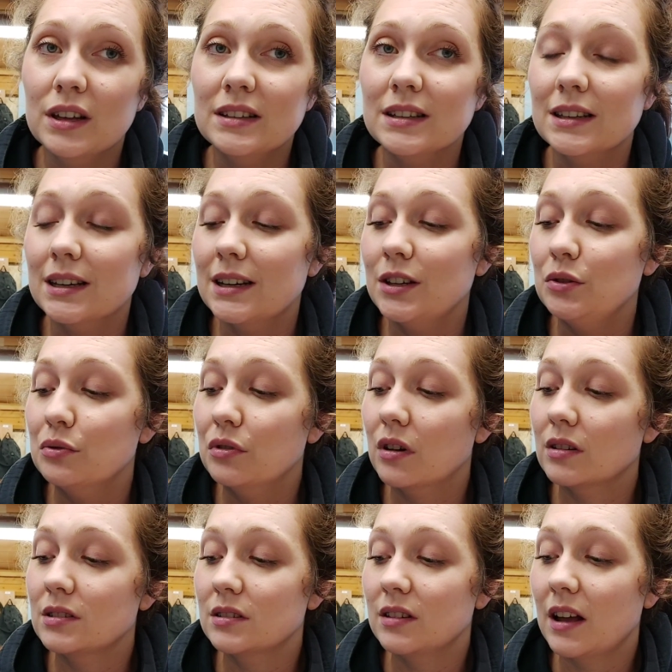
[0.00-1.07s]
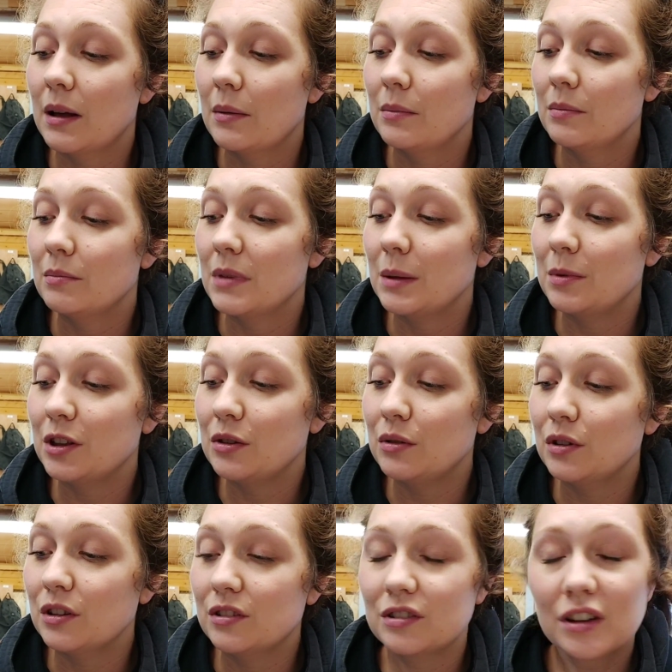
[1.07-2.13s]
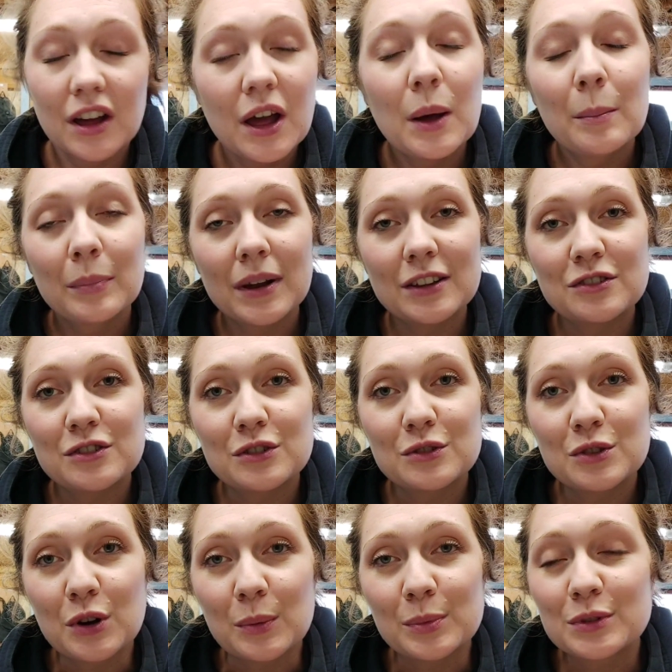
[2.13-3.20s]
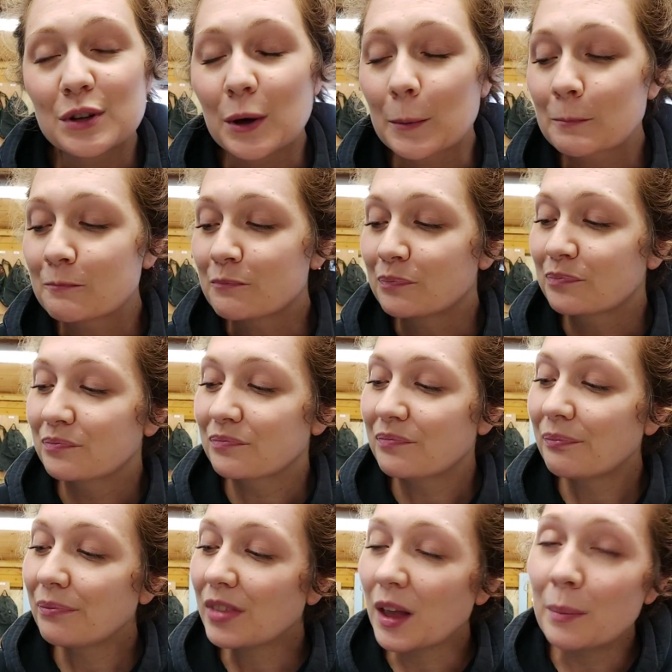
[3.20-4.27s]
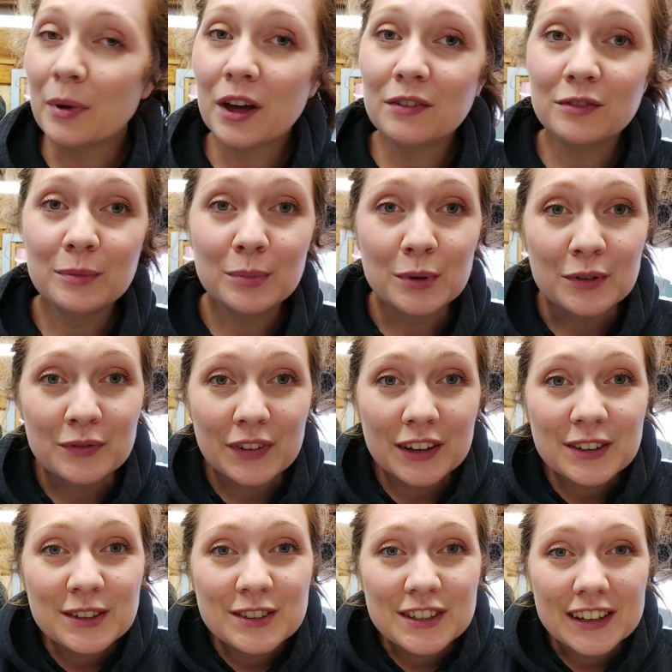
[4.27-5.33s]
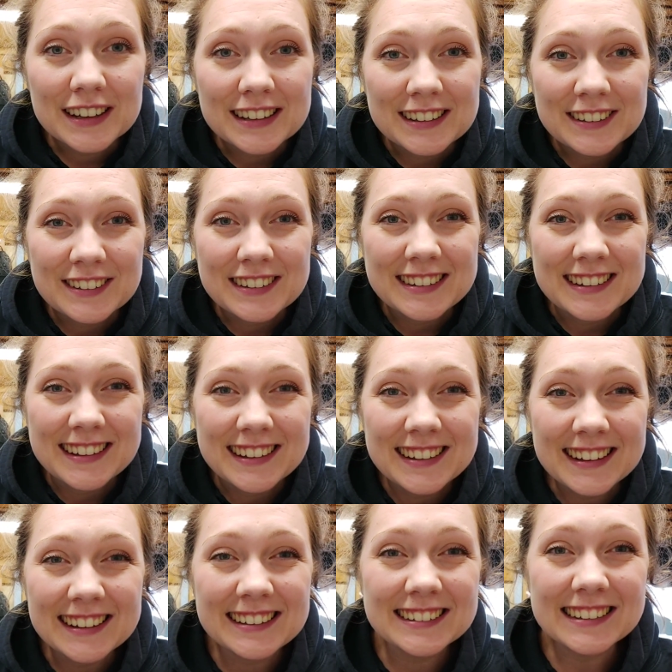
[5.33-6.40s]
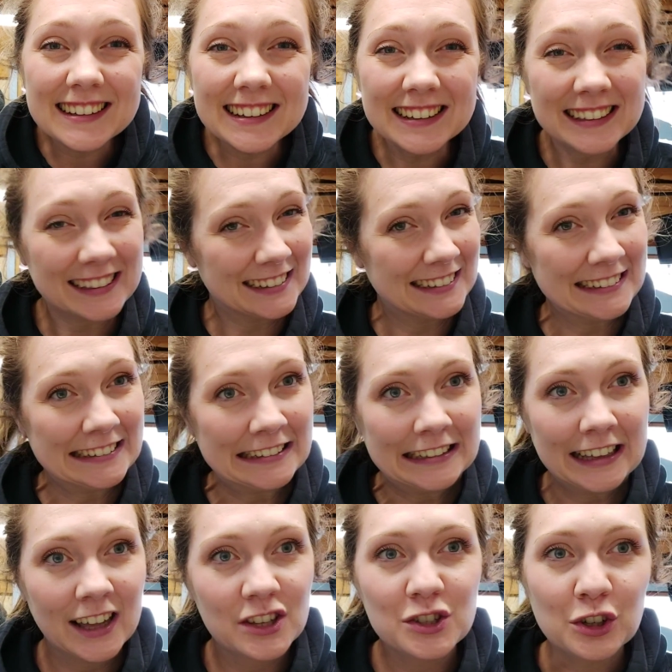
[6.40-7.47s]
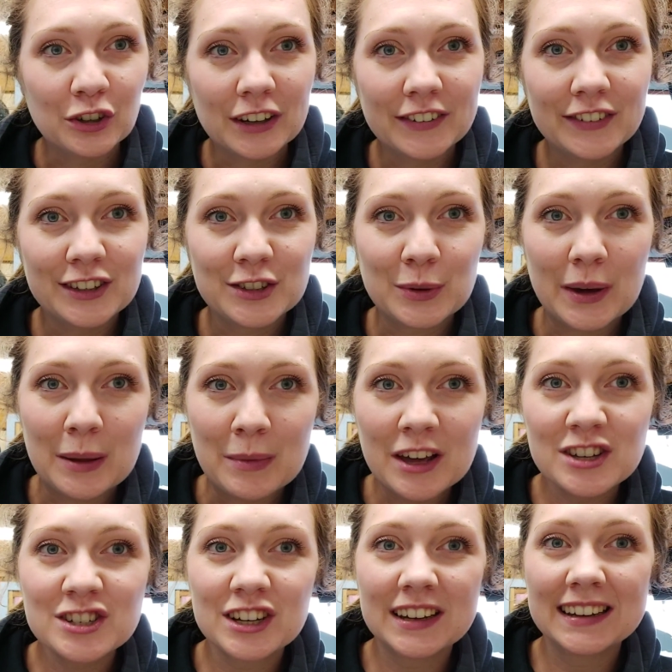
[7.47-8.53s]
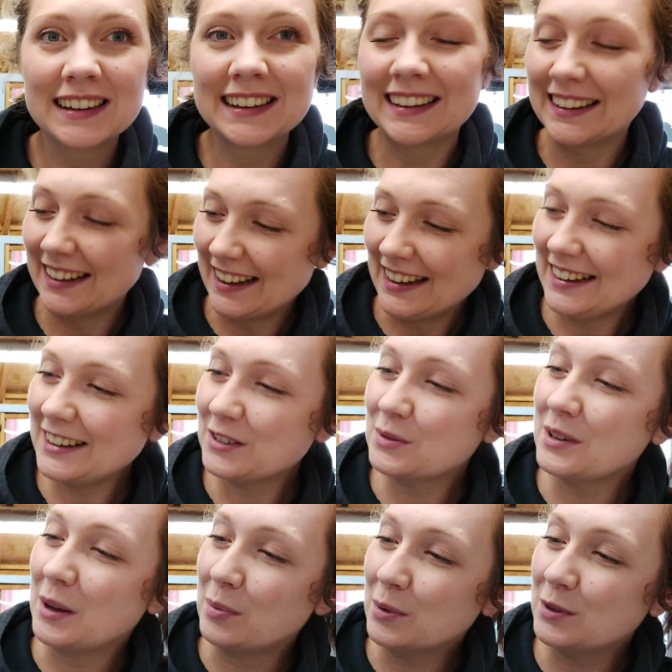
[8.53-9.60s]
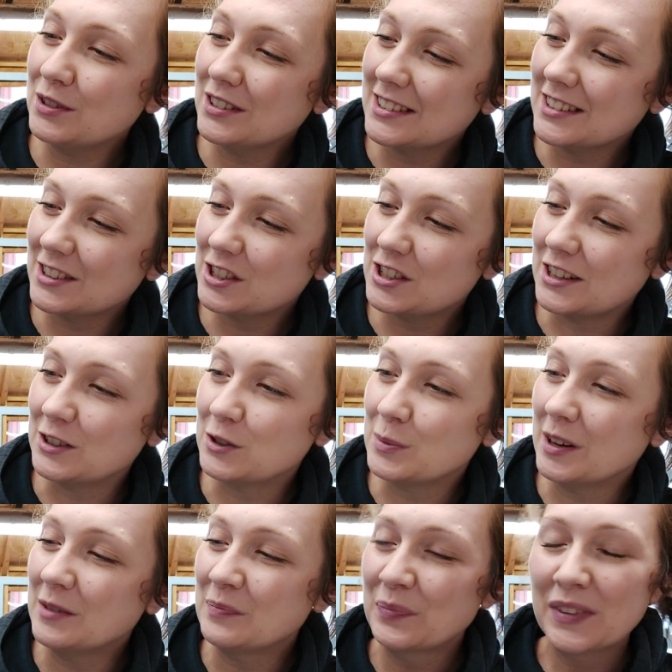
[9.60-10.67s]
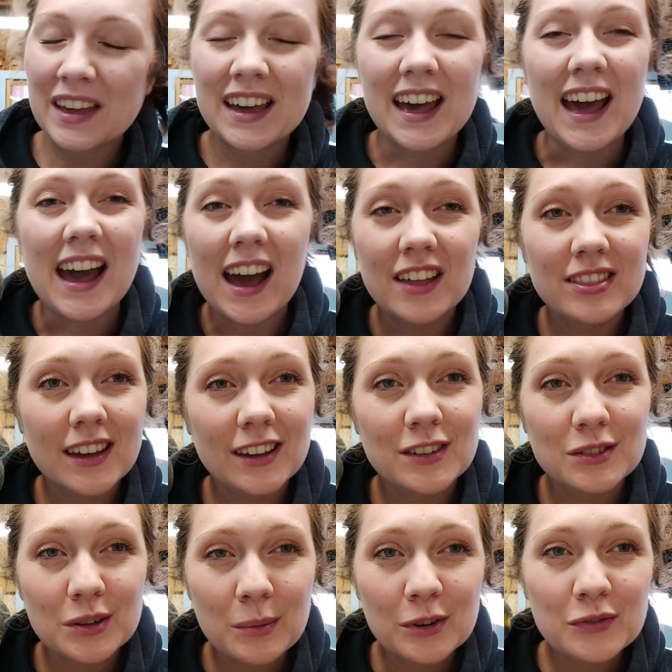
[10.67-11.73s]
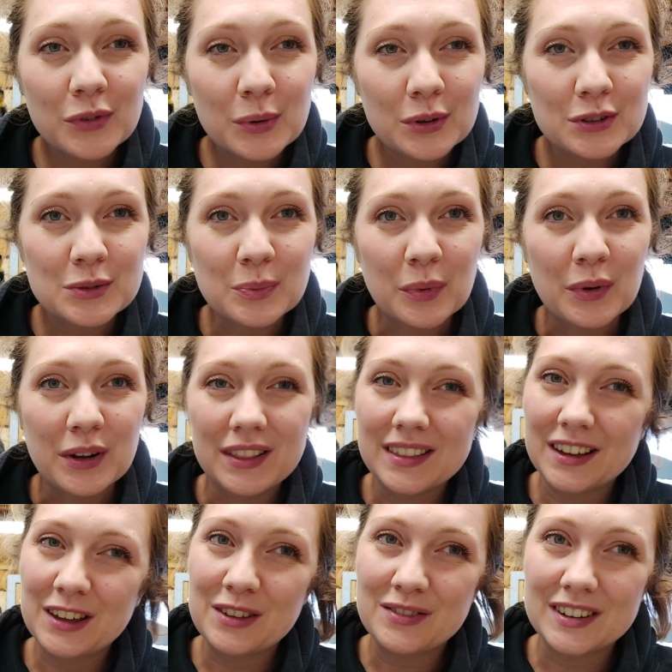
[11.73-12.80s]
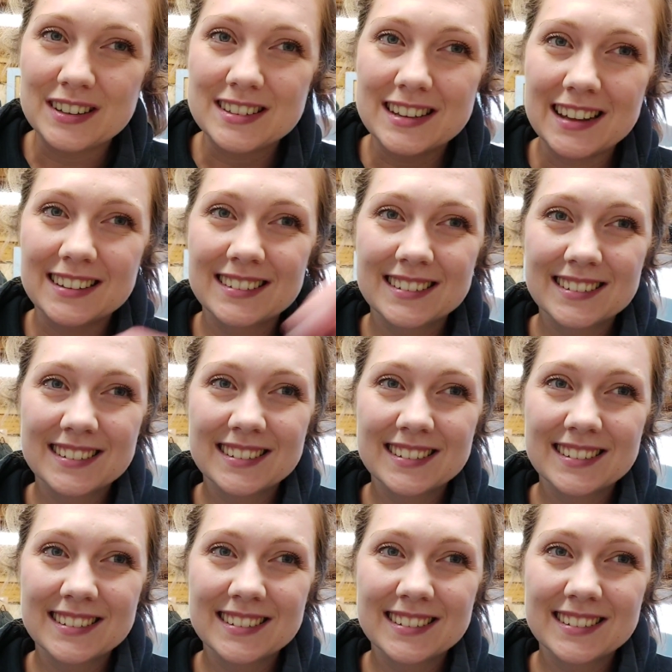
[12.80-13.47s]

things like that in your garden. Maybe you could pledge to stop. So bye from Bourneville, who's tucking into his dinner nicely. Sorry if you're squeamish. Little Nibbles, he's such a gentleman. And thank you so much for all your support, and thank you for listening.